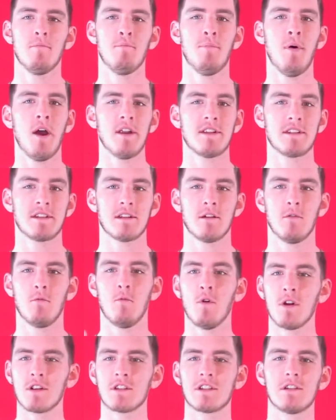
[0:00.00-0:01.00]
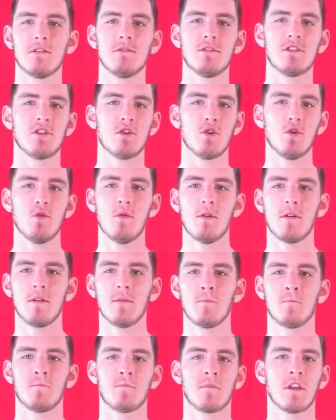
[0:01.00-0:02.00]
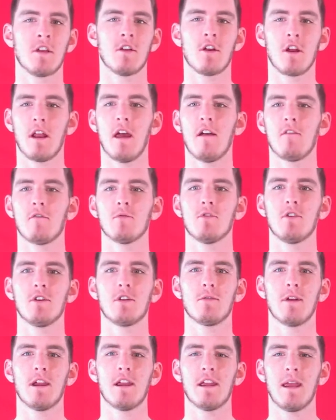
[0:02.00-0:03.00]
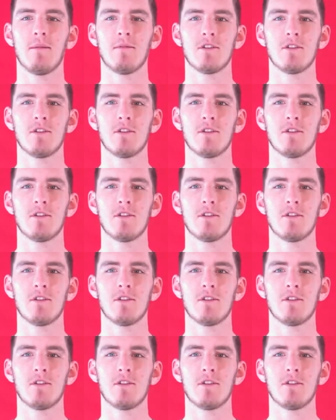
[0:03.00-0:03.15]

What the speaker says: But once you do, you're going to have a really great game,